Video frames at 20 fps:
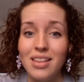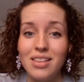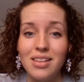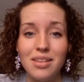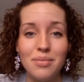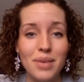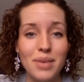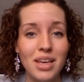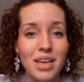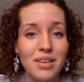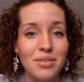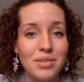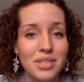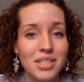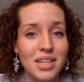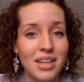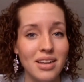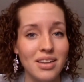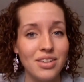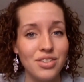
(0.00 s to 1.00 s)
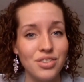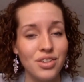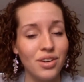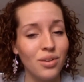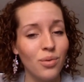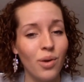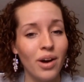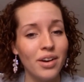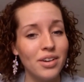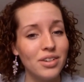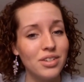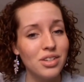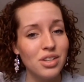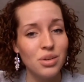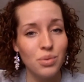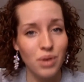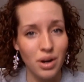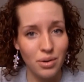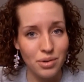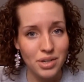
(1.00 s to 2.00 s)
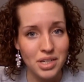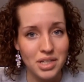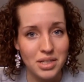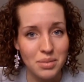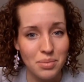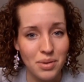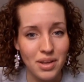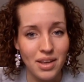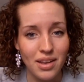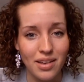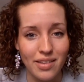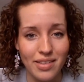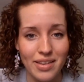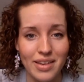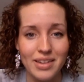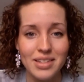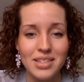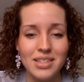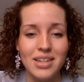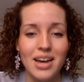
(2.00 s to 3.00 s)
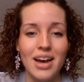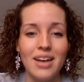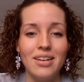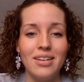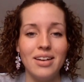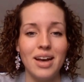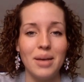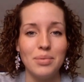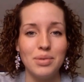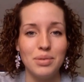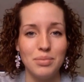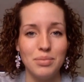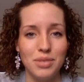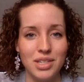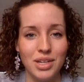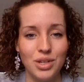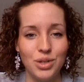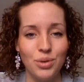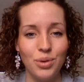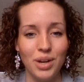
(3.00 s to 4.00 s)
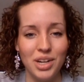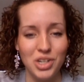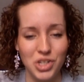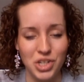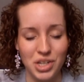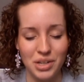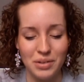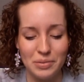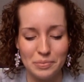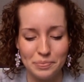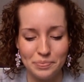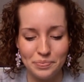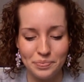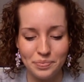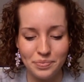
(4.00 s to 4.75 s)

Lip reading: they'll make you sit and chug water till you are ready to pee, and that is not an optimal situation.